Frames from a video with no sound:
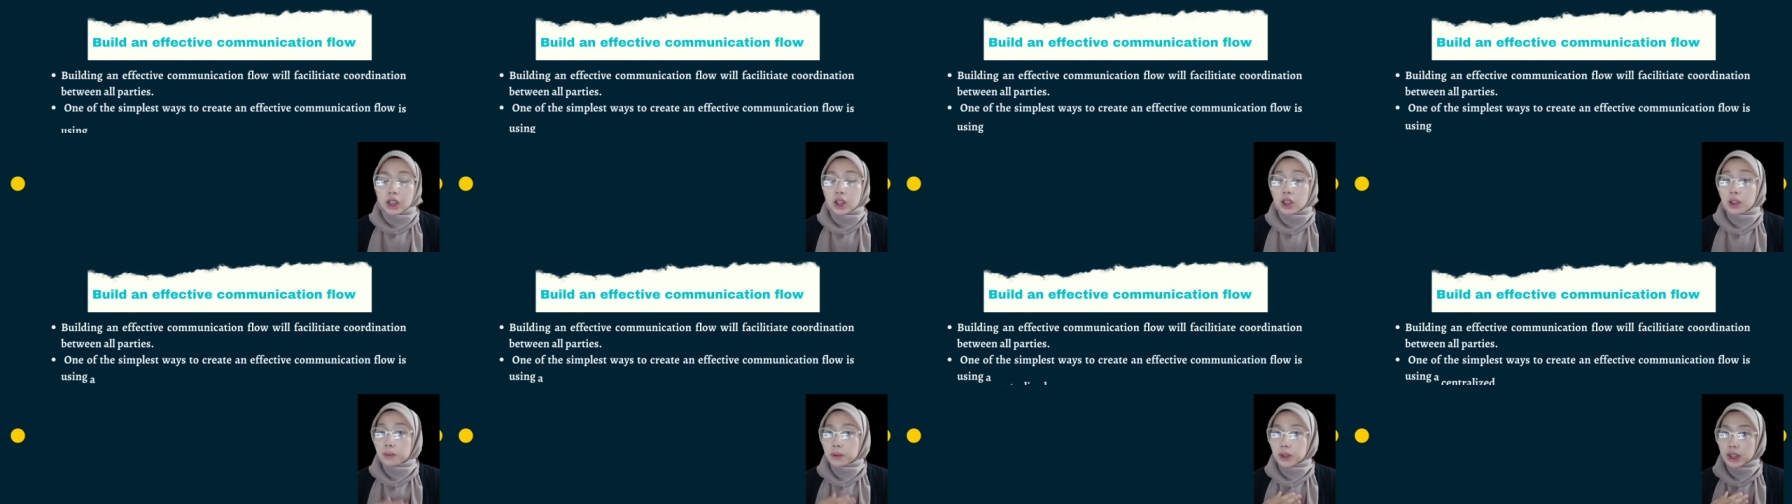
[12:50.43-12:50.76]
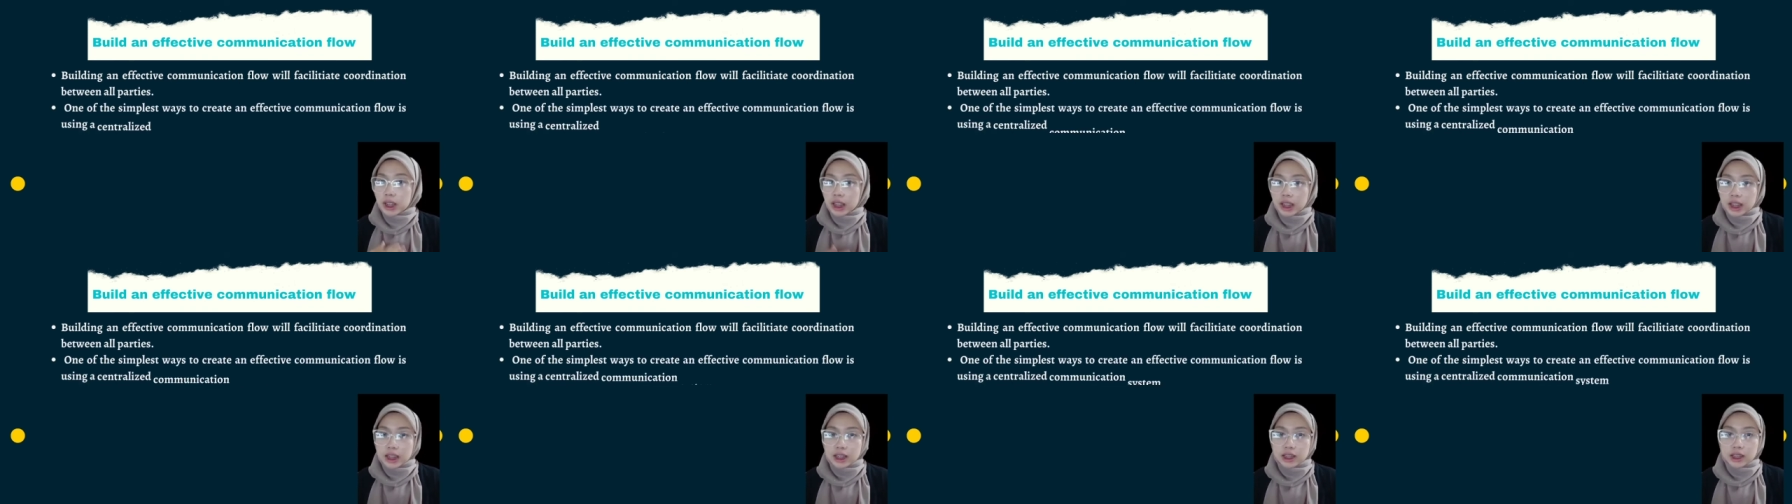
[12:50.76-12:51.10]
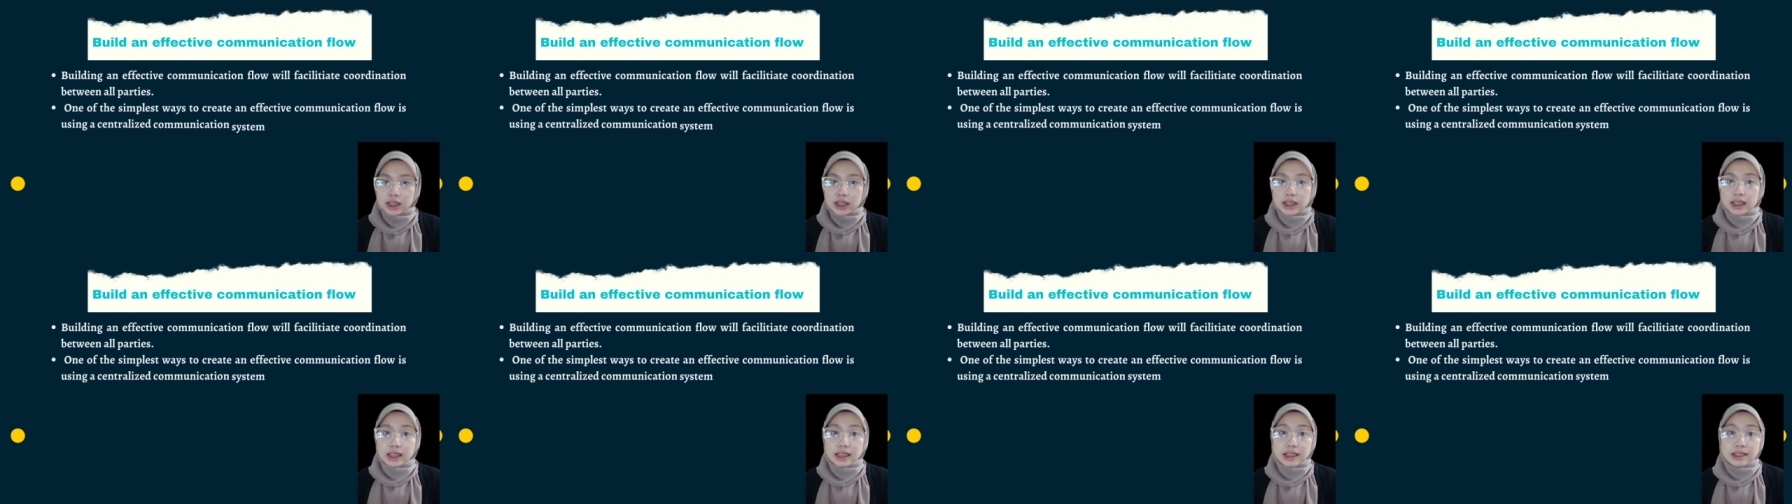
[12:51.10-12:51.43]

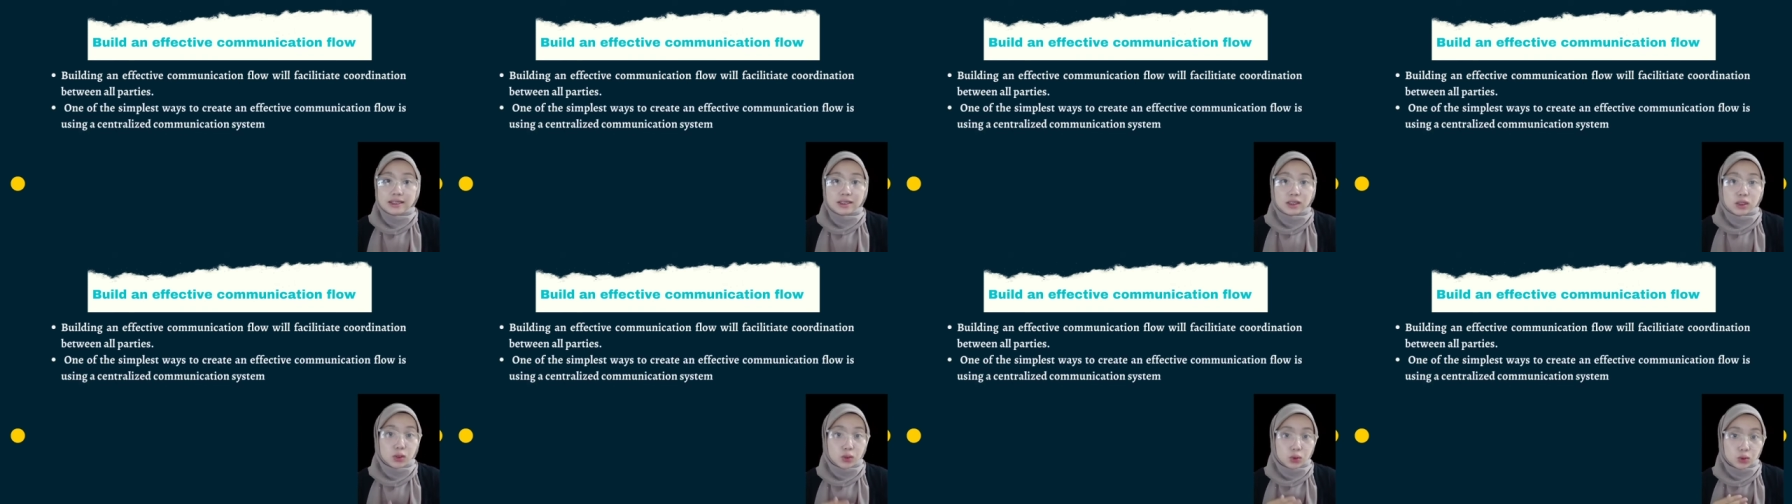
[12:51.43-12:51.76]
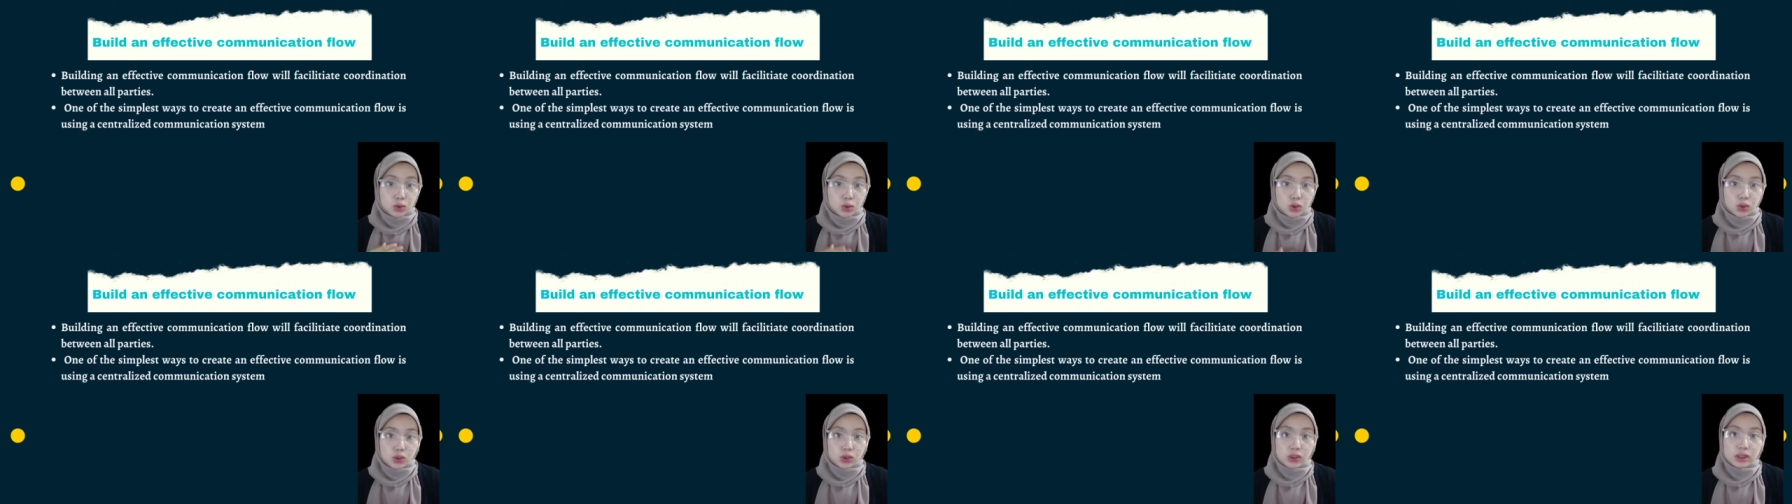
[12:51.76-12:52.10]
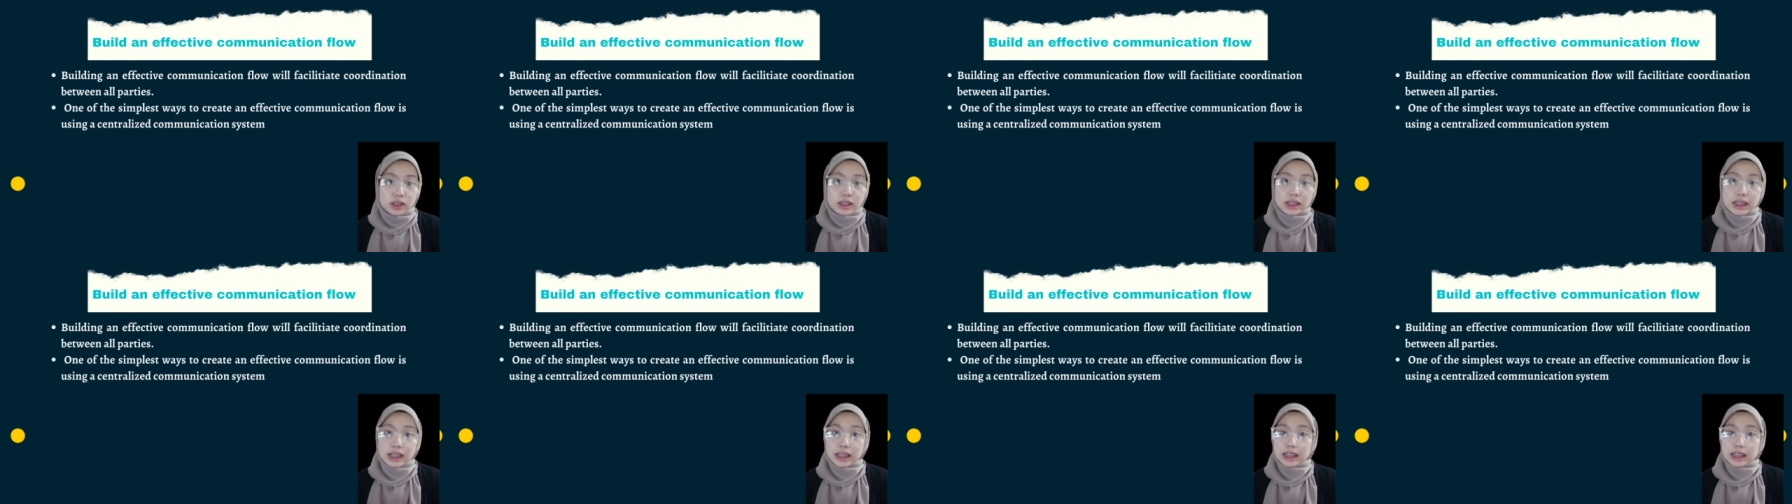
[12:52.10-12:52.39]
Communication is crucial